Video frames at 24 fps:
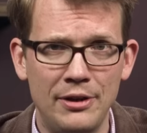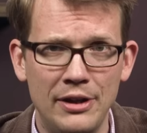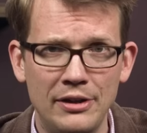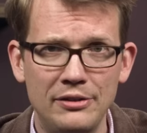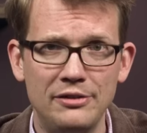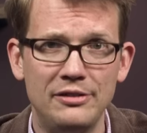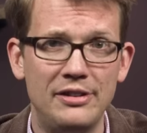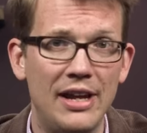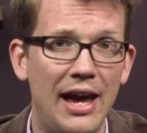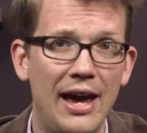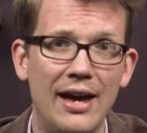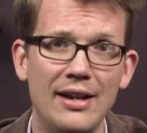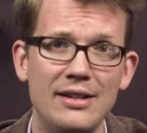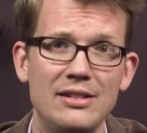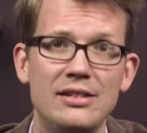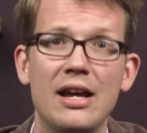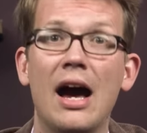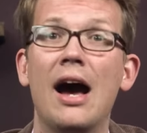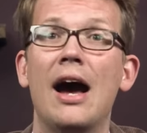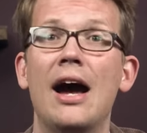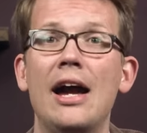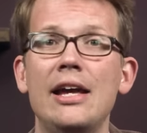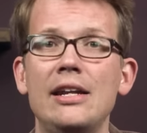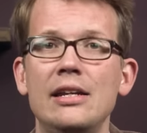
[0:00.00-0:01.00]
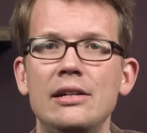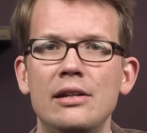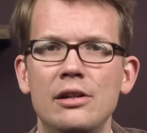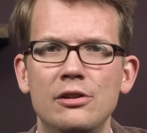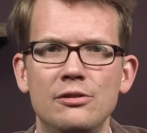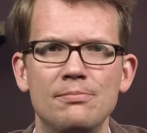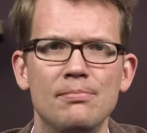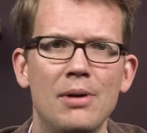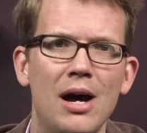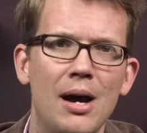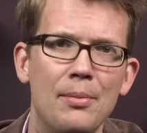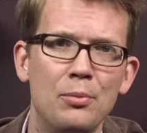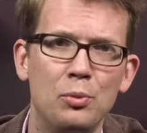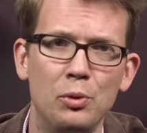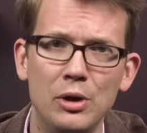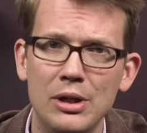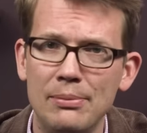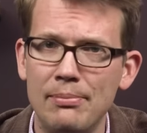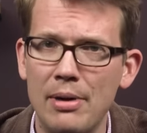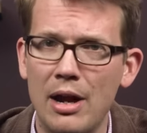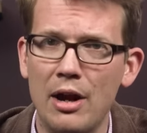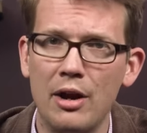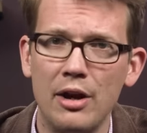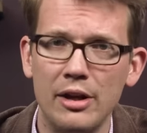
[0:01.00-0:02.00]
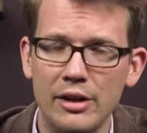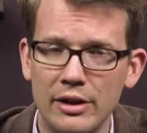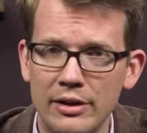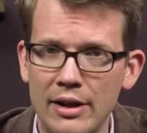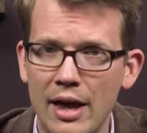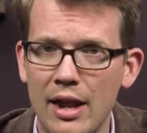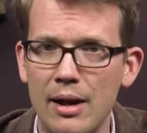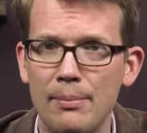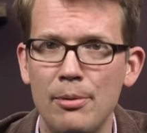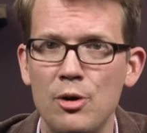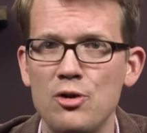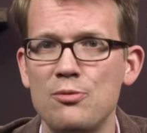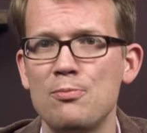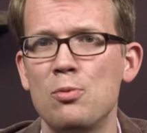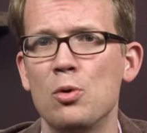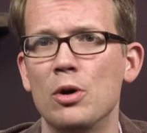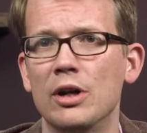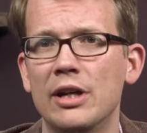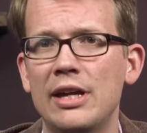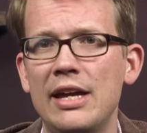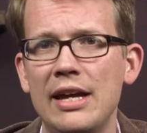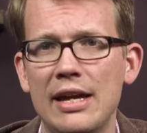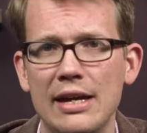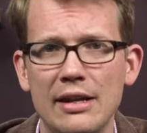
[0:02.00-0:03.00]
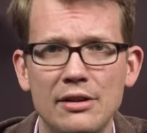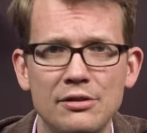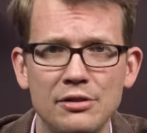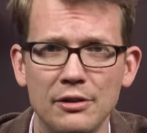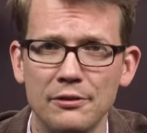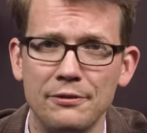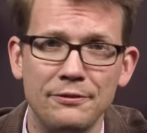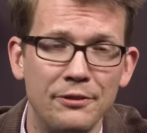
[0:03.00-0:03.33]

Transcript: His dad died and his mom remarried and had a bunch more kids.